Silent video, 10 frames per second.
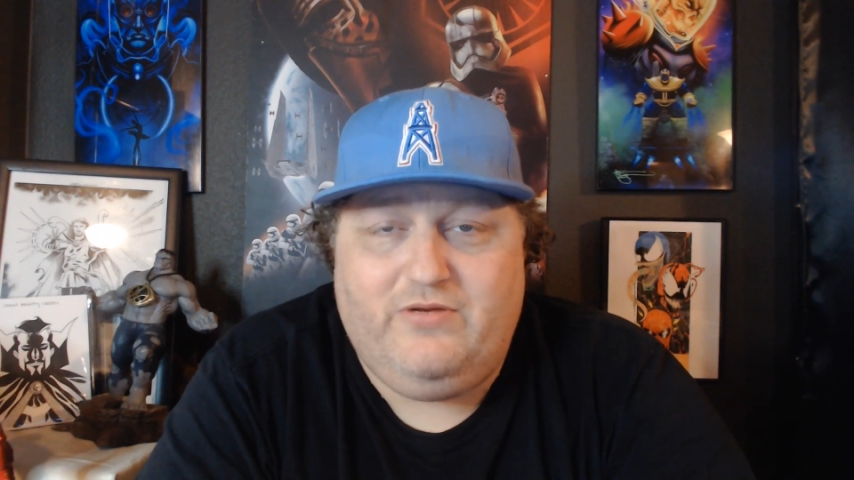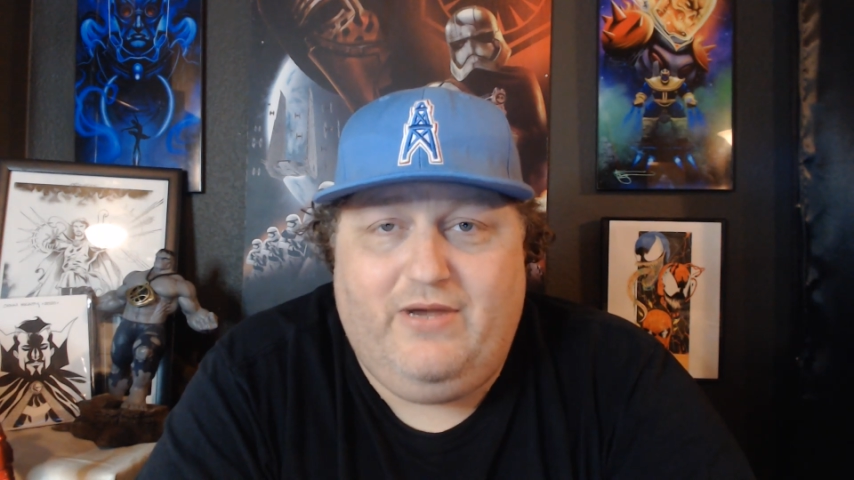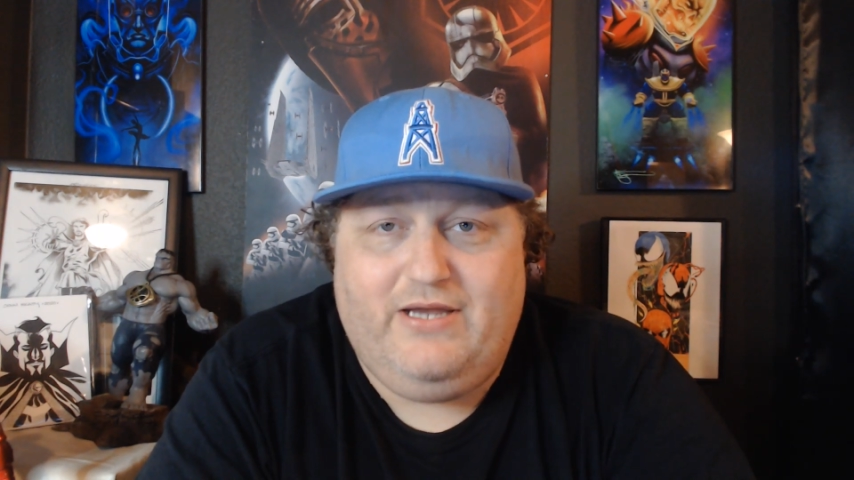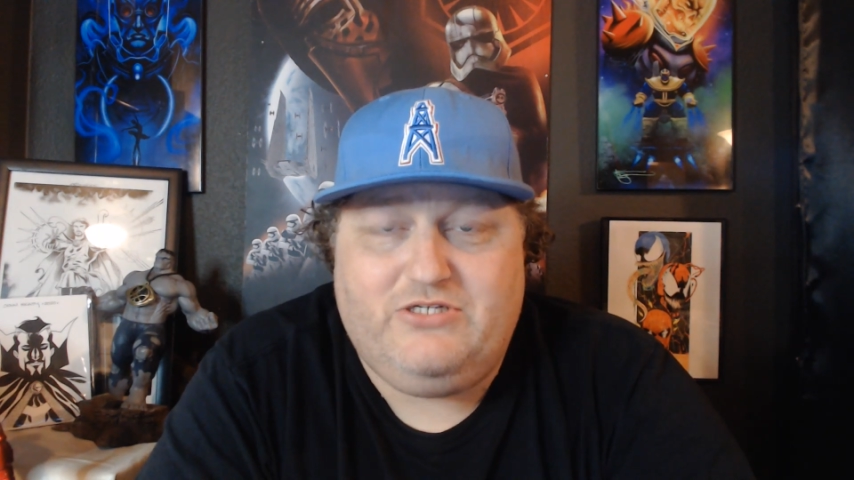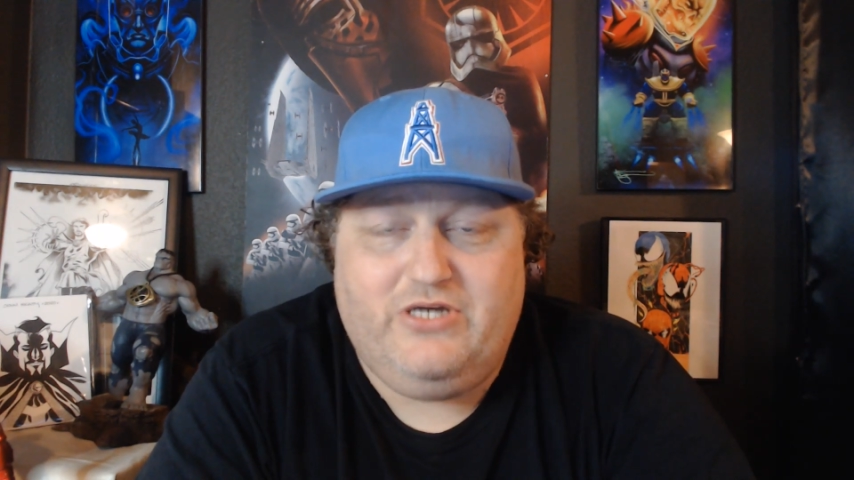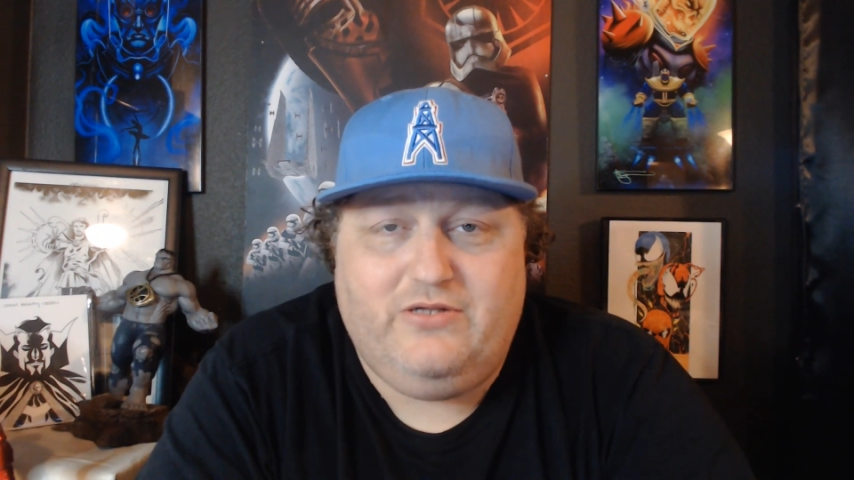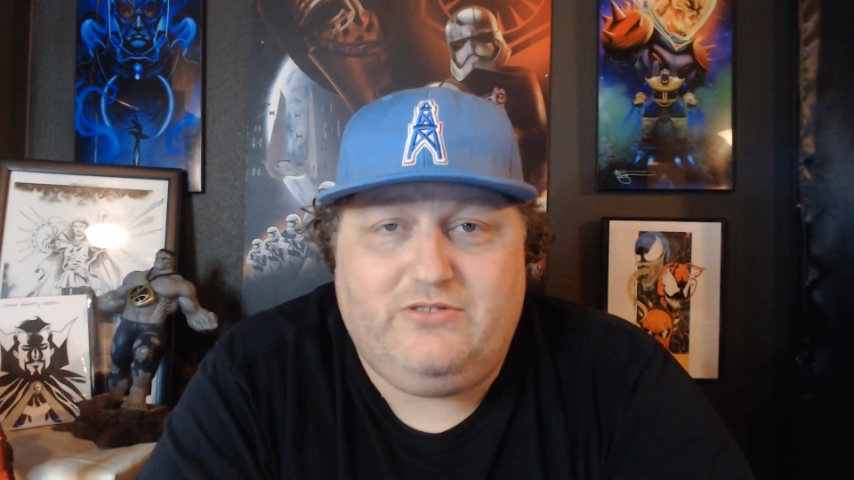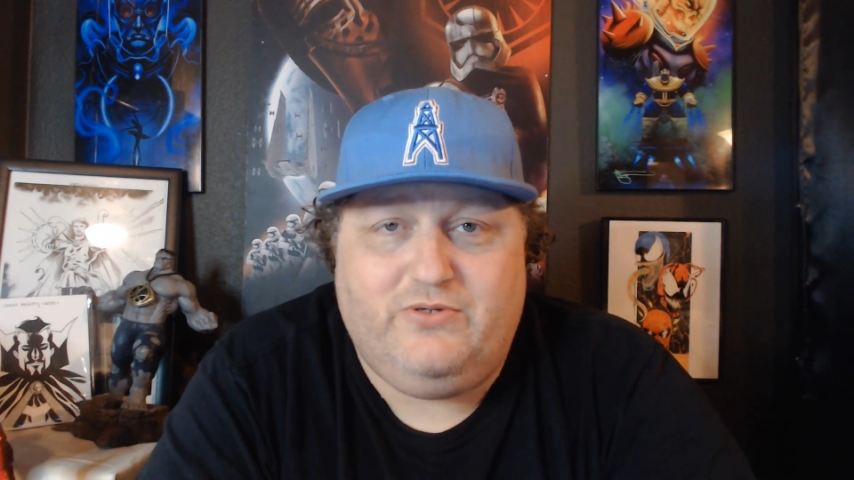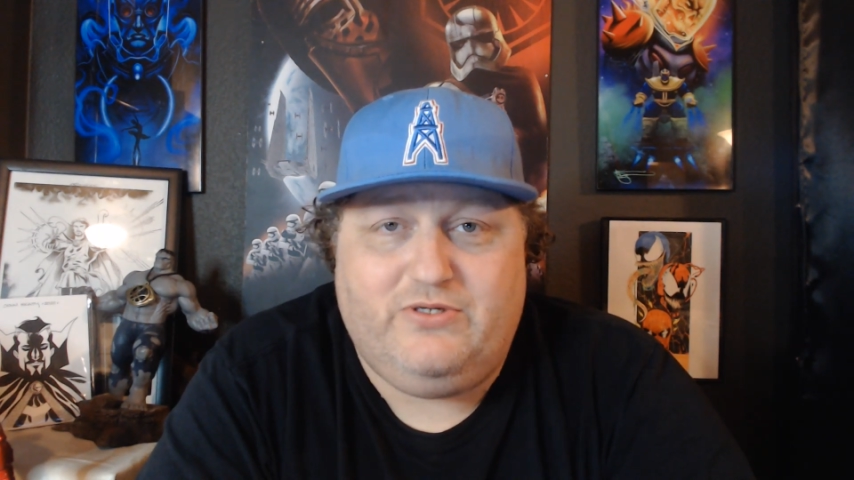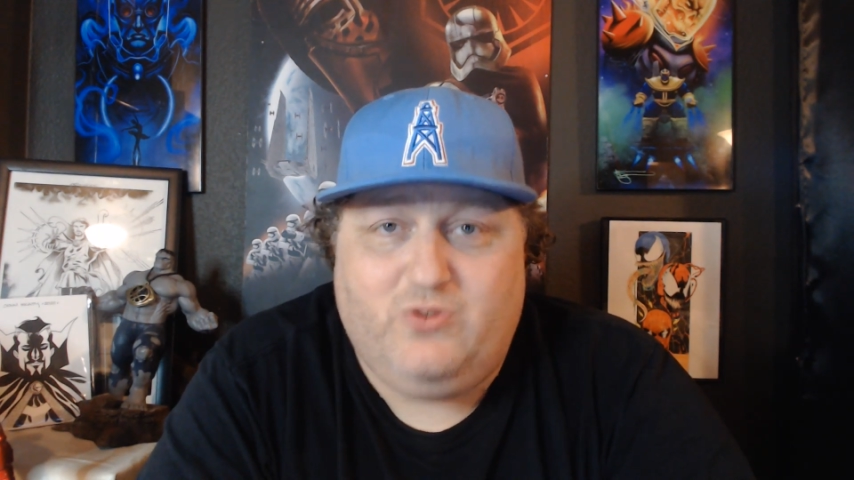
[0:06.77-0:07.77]
my channel
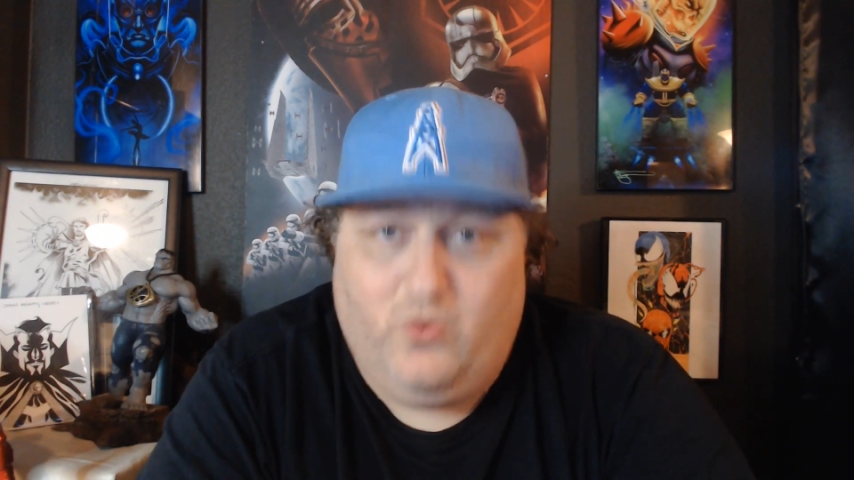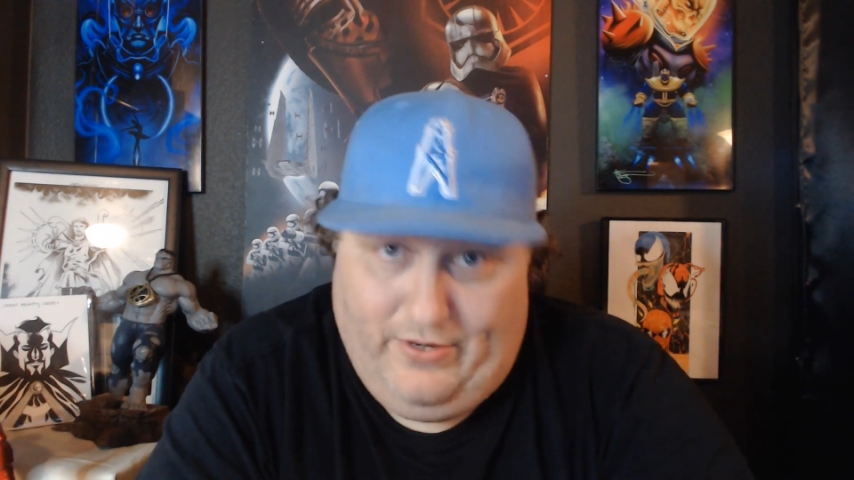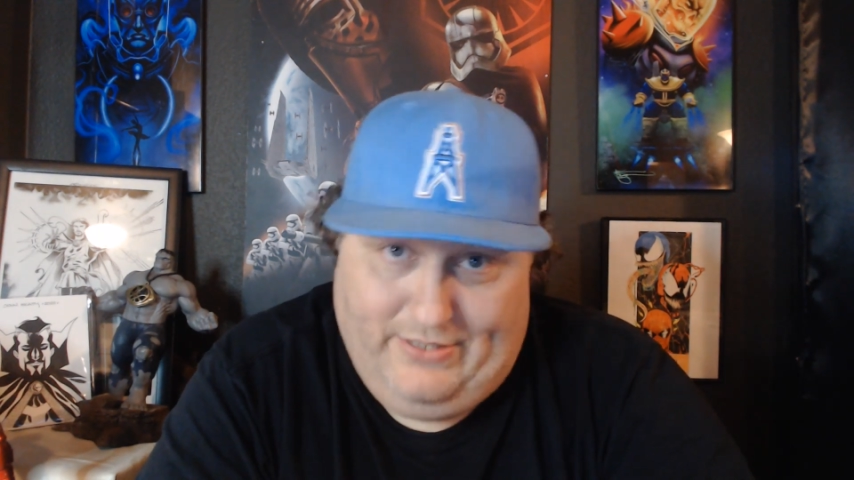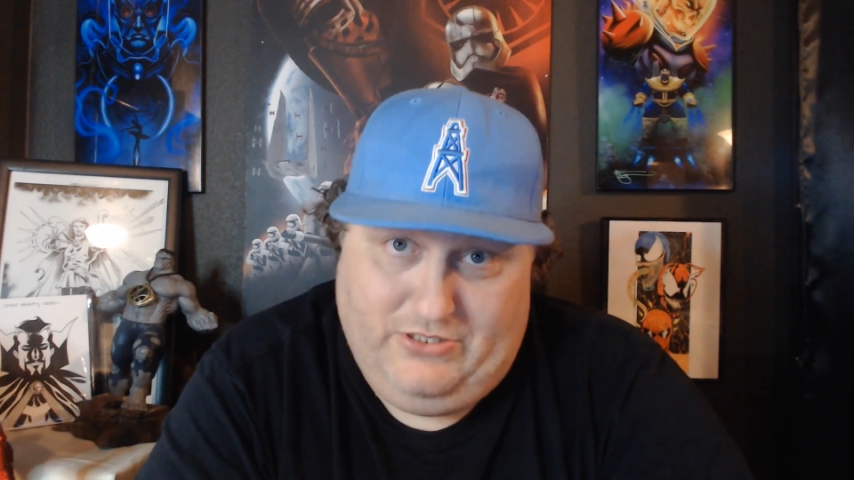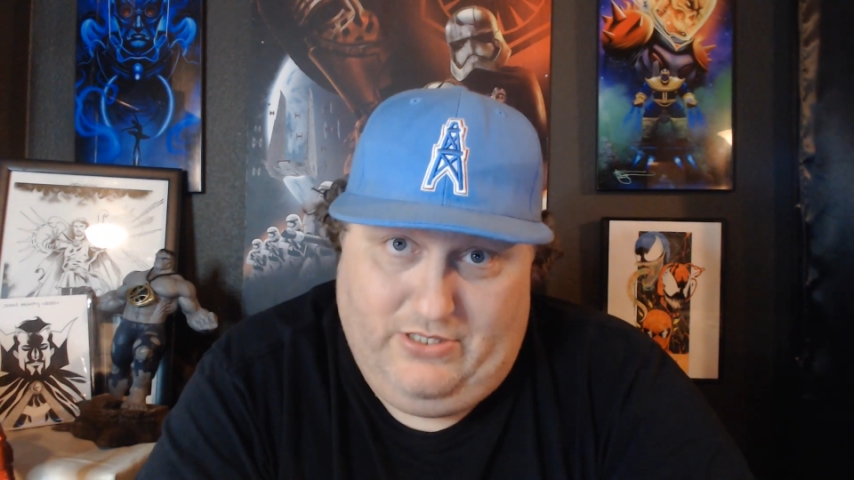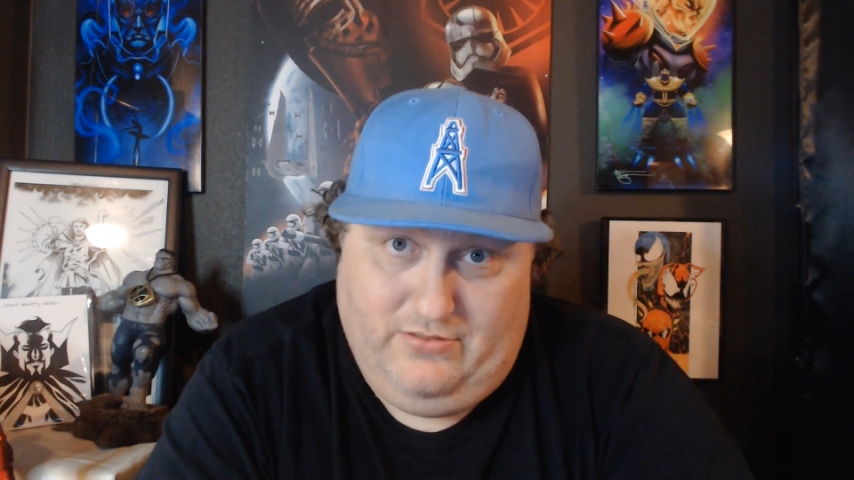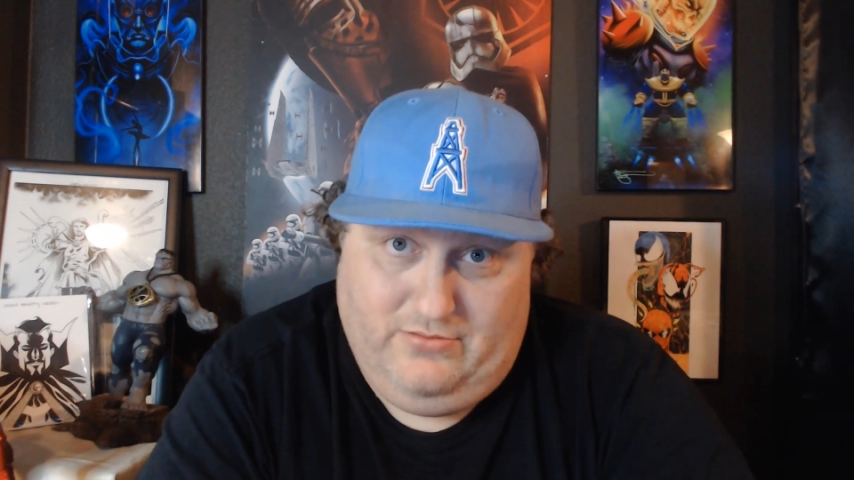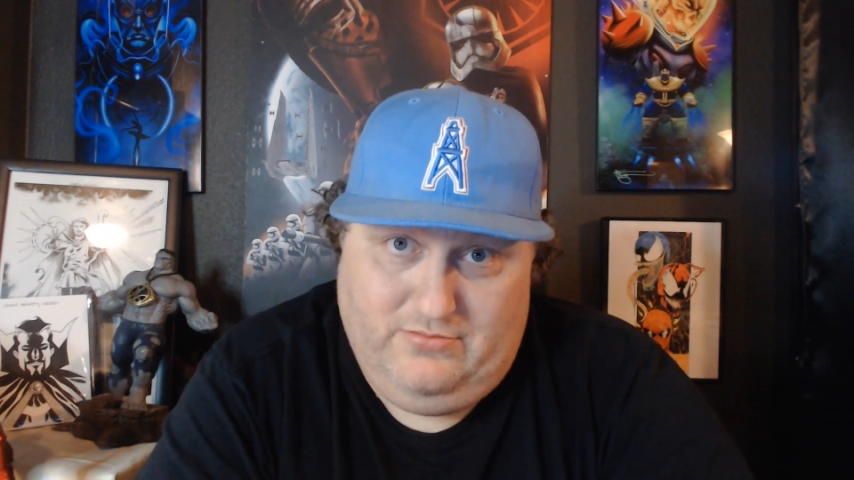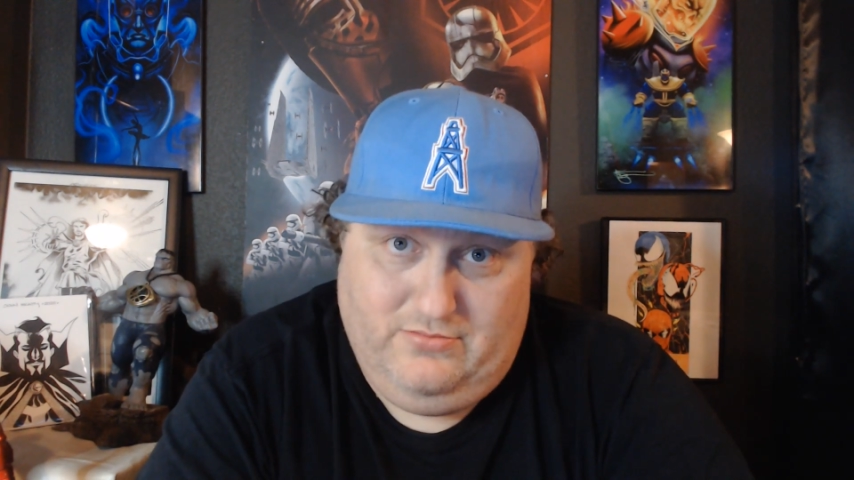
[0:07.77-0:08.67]
into a toy channel.